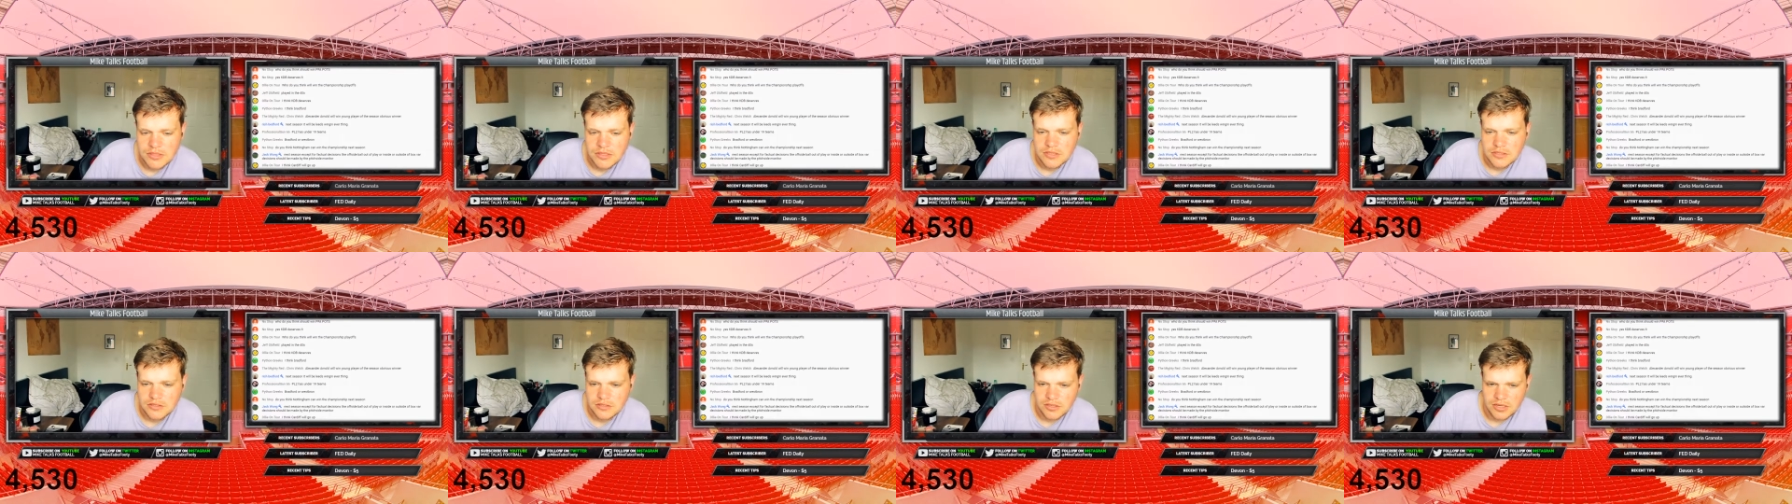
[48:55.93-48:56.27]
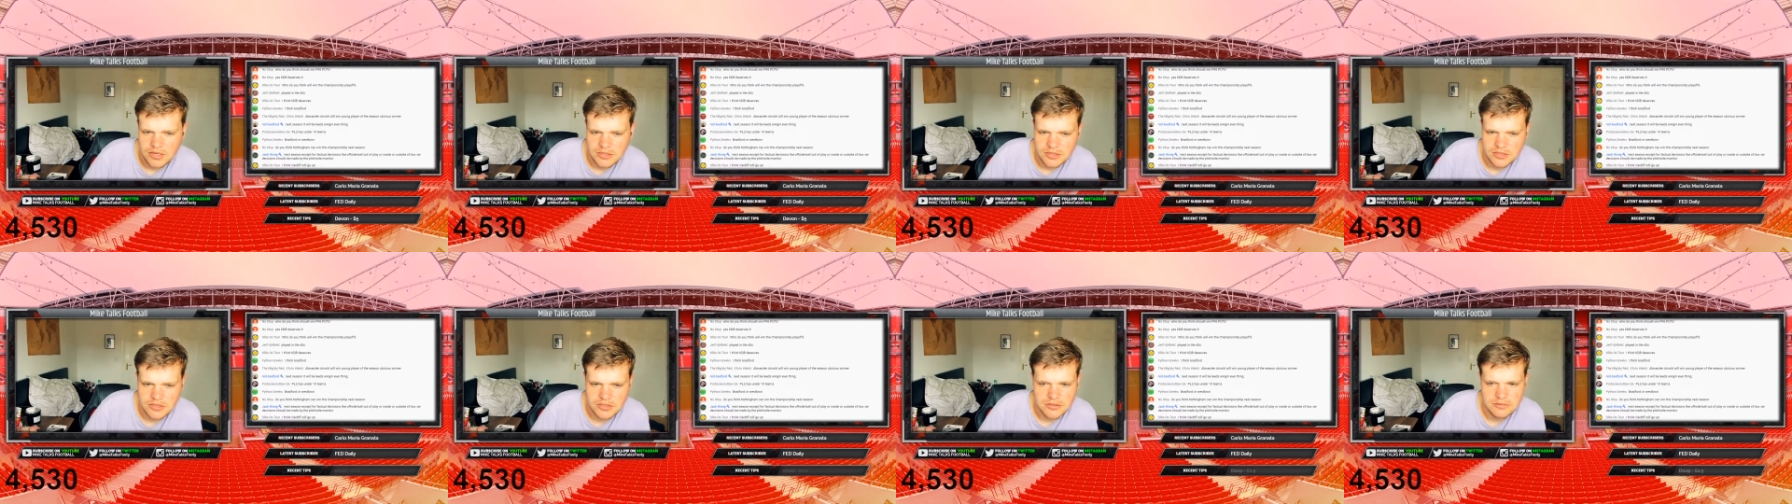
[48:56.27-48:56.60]
So
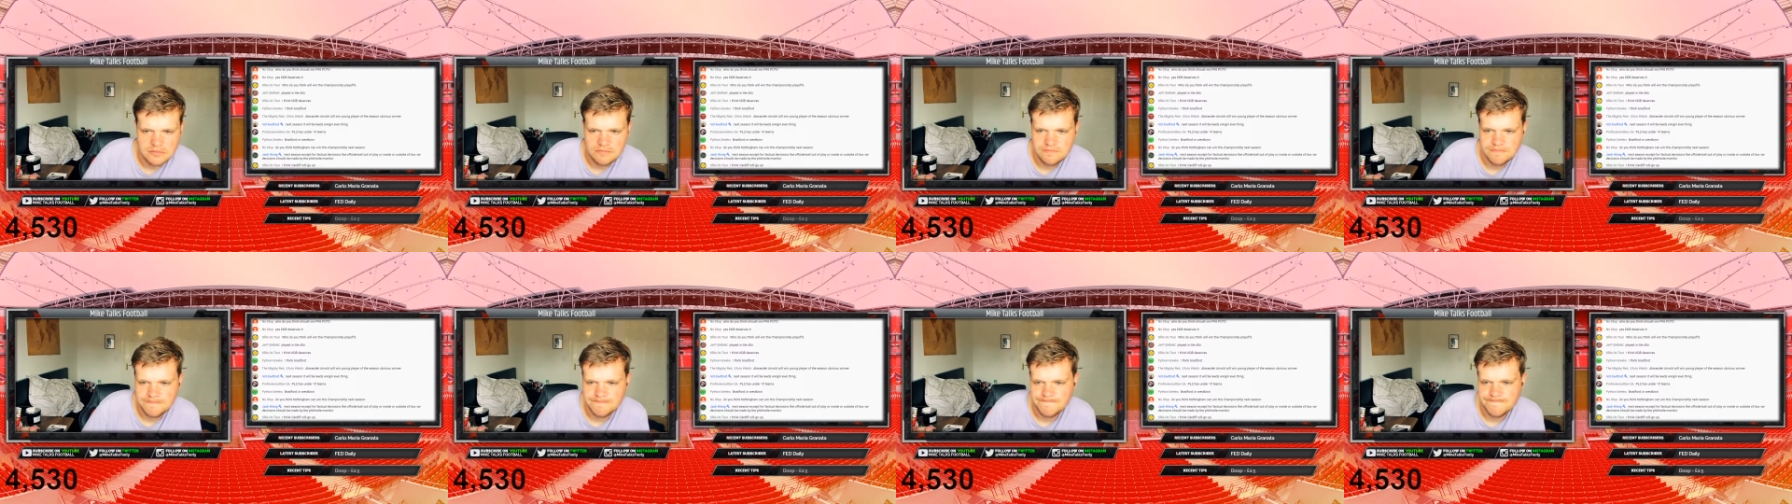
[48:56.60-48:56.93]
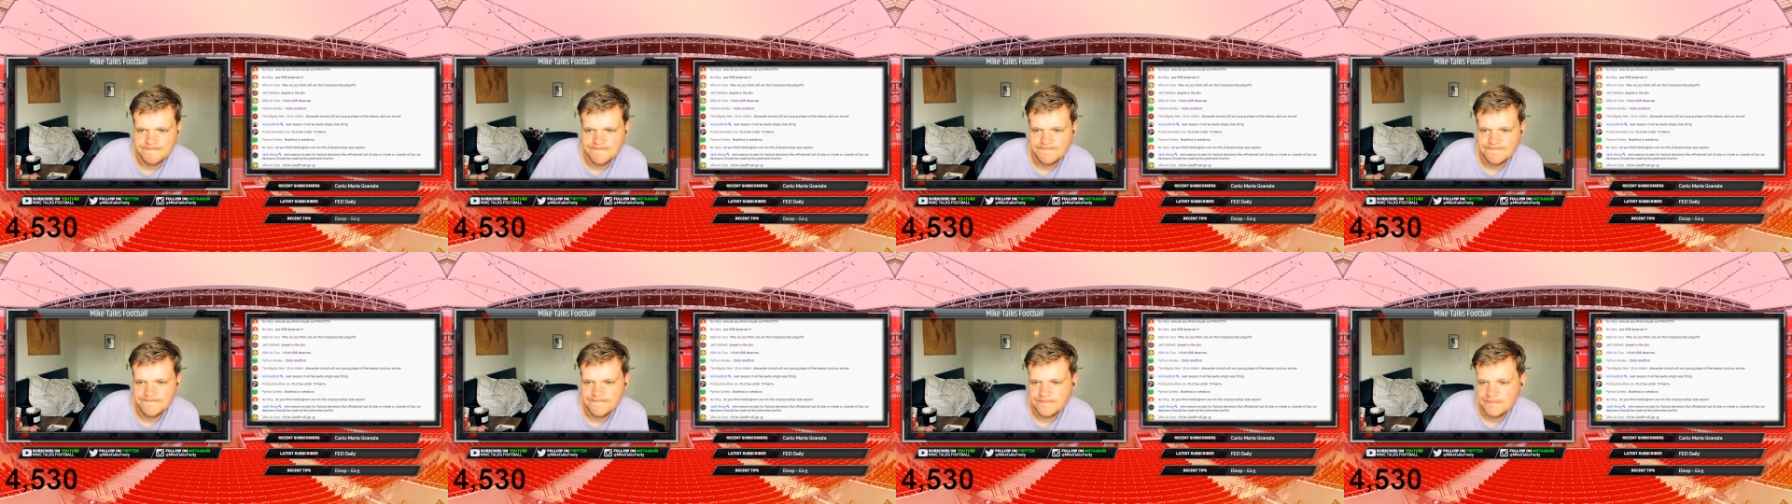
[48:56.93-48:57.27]
that's
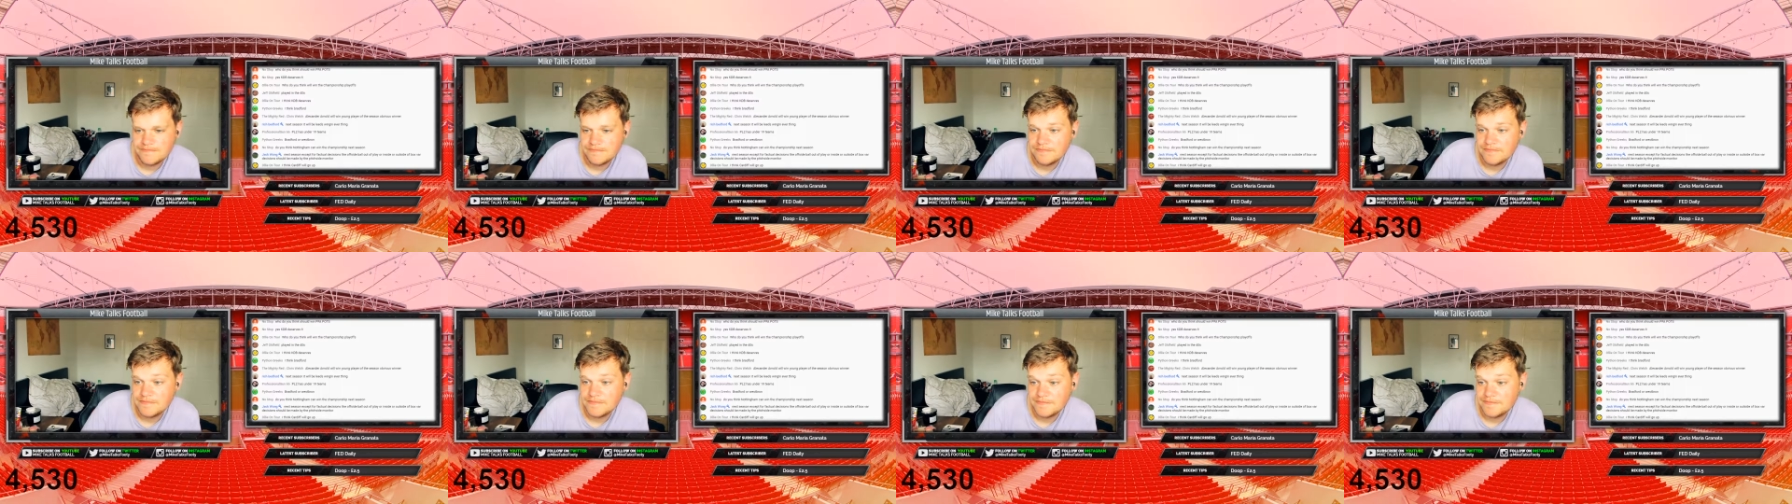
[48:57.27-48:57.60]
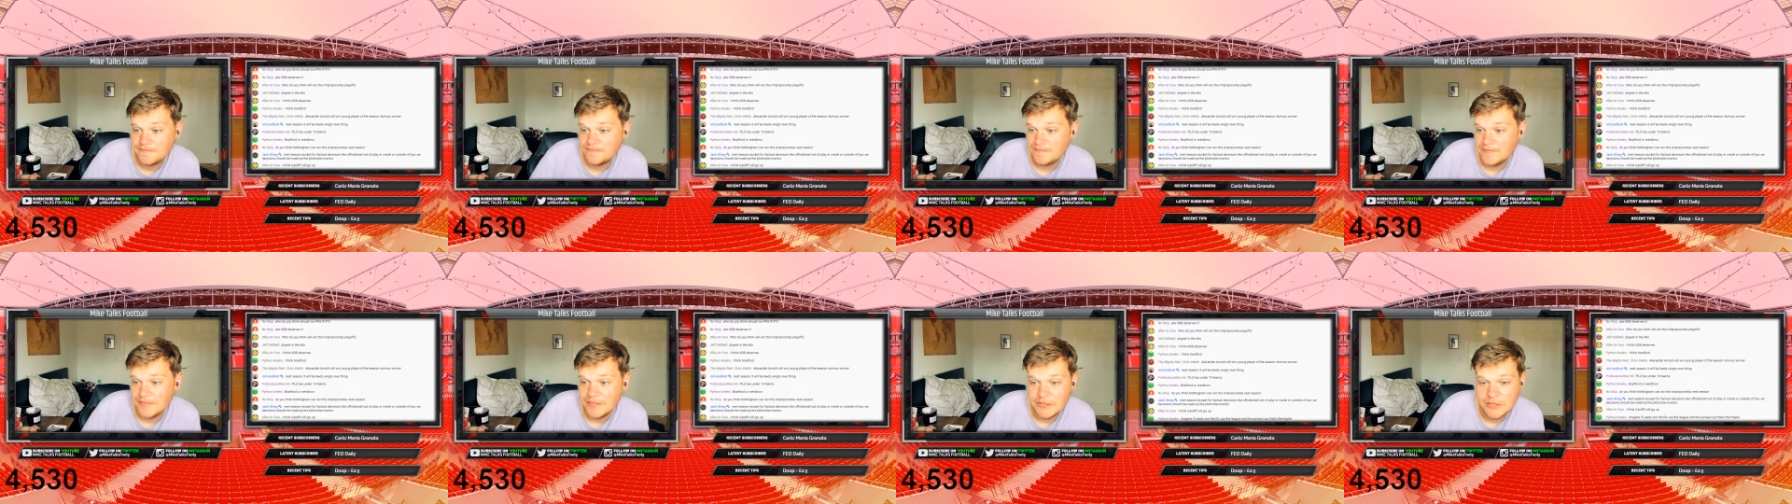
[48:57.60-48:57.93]

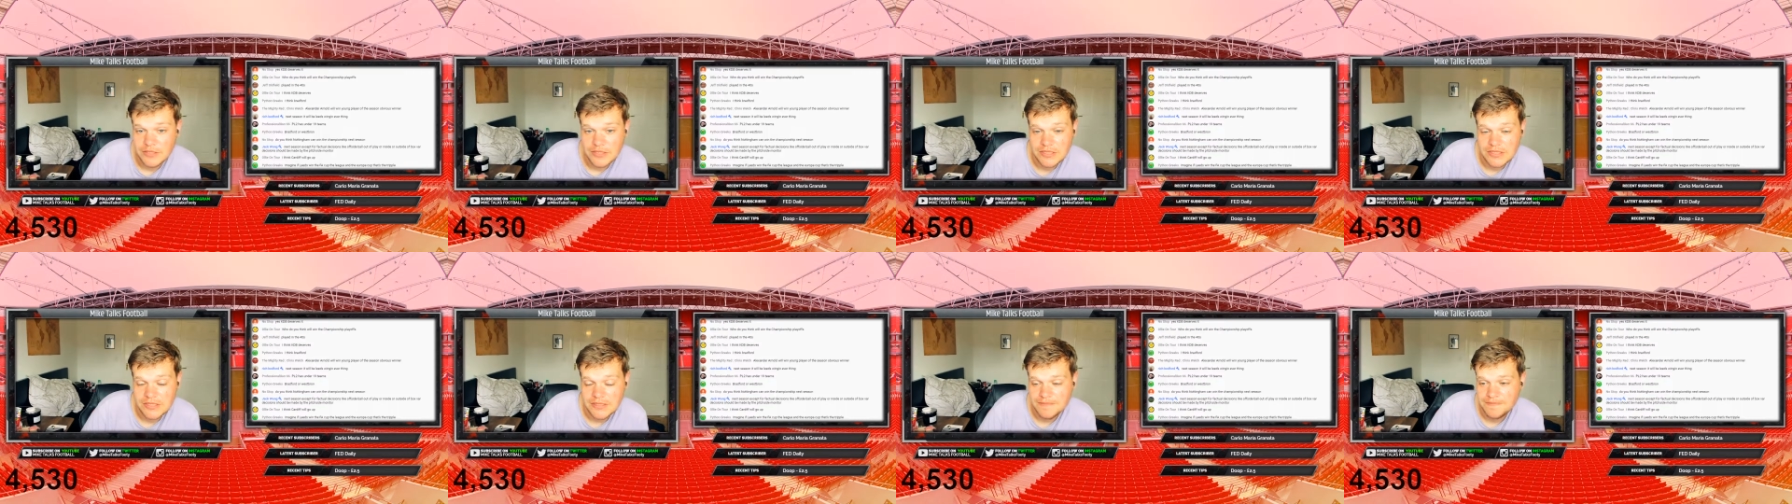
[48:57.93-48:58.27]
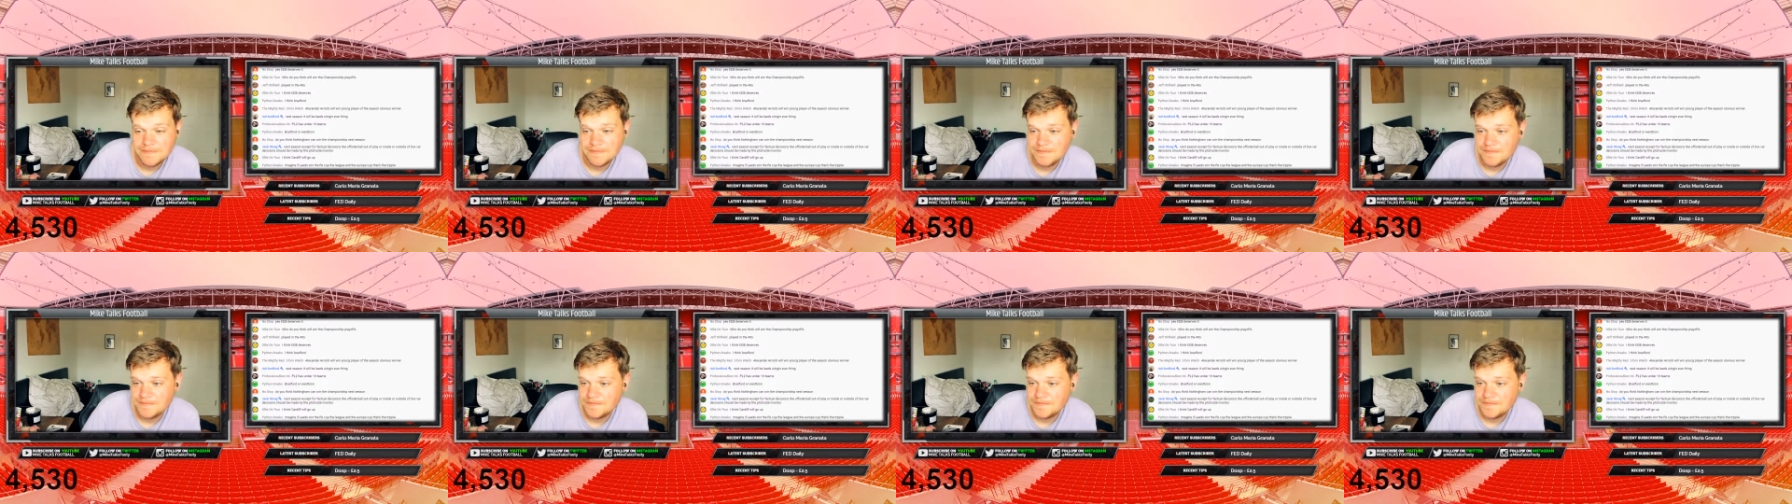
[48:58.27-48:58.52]
interesting.